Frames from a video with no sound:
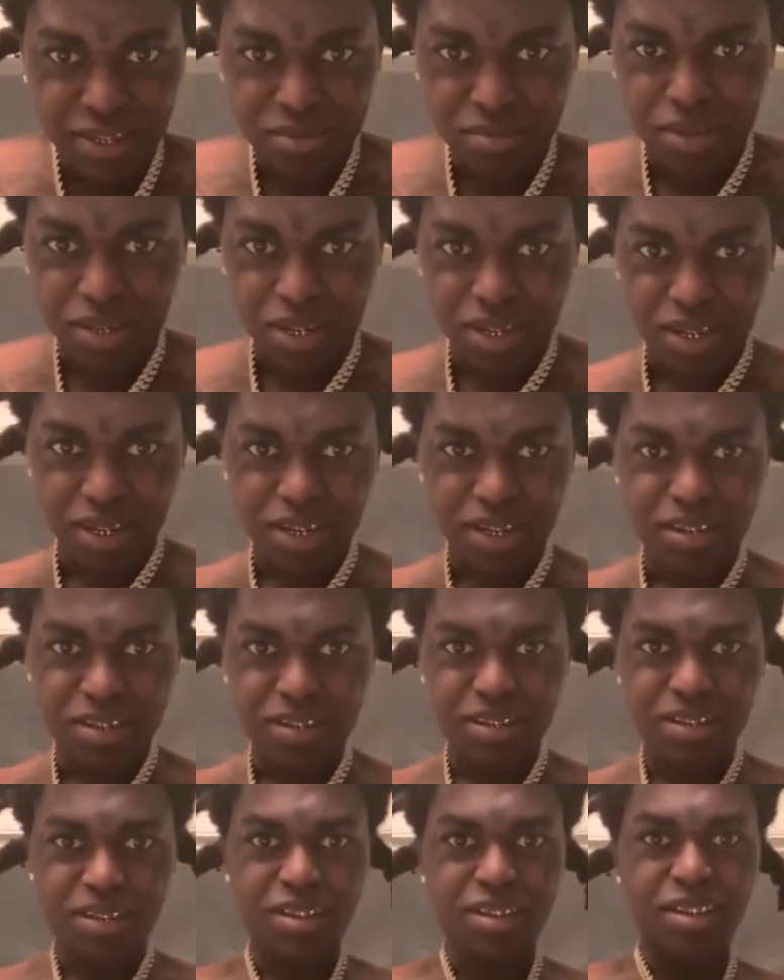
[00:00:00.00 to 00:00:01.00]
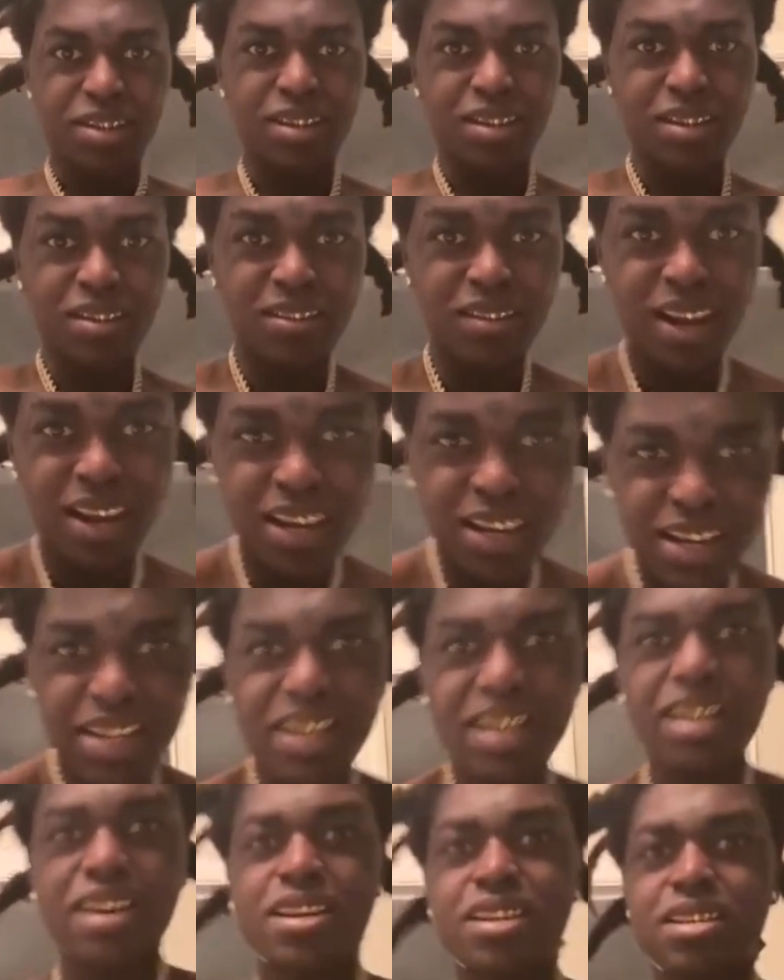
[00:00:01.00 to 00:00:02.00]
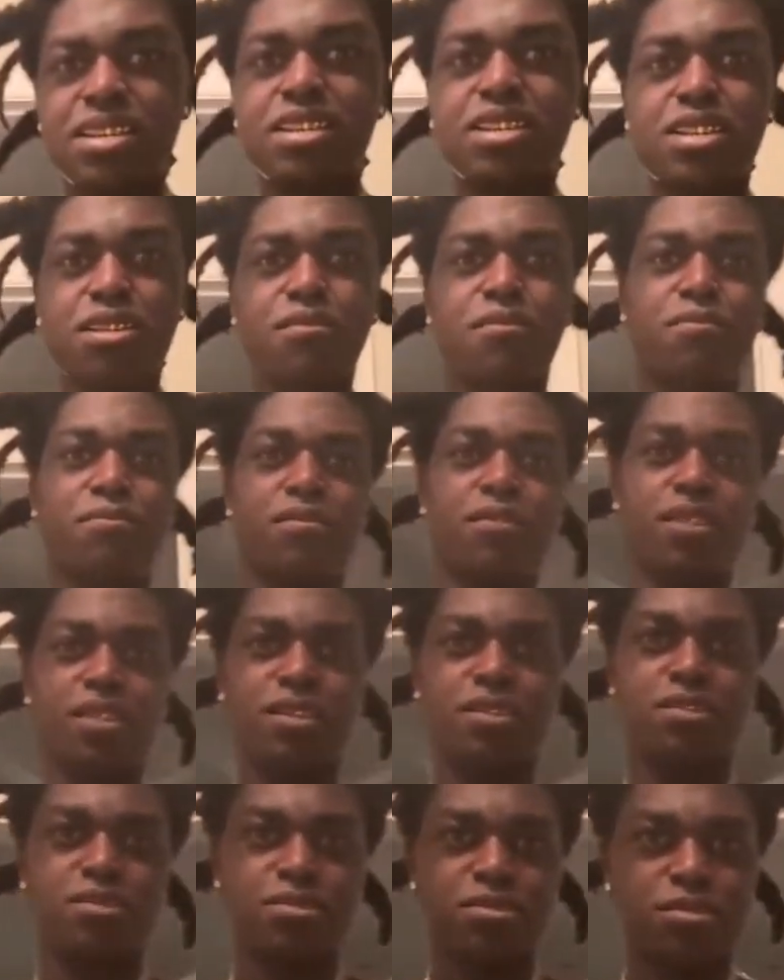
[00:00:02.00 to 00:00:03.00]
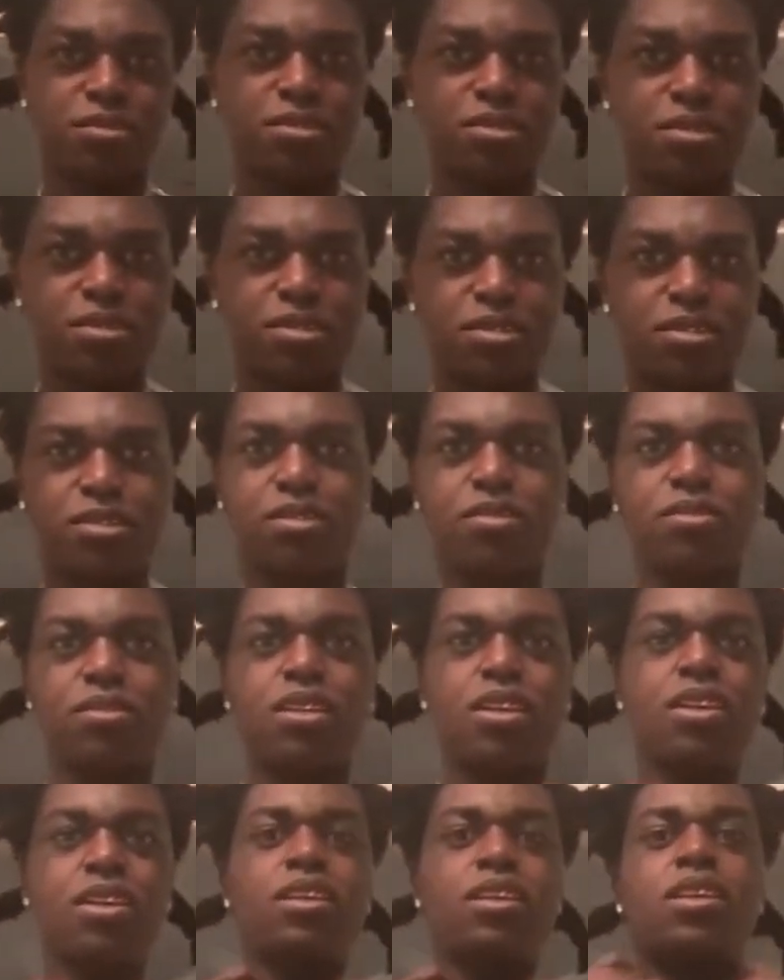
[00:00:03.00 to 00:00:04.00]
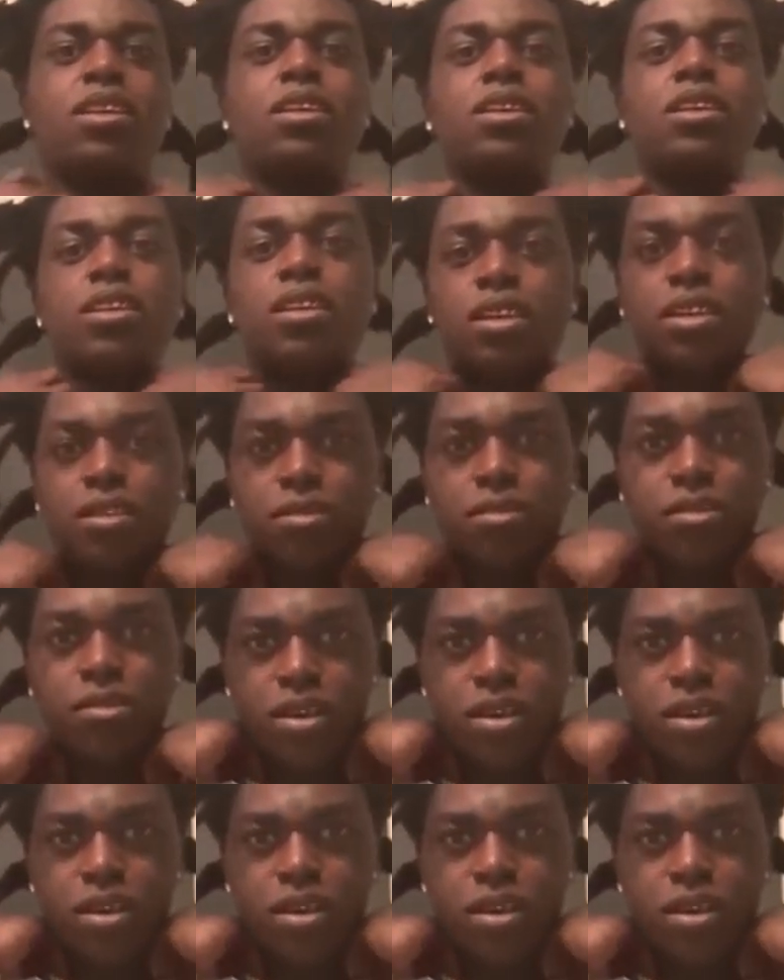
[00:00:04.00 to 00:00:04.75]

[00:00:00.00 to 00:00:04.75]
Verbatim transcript: gym, cuz. I need to get in the gym for? I need to get,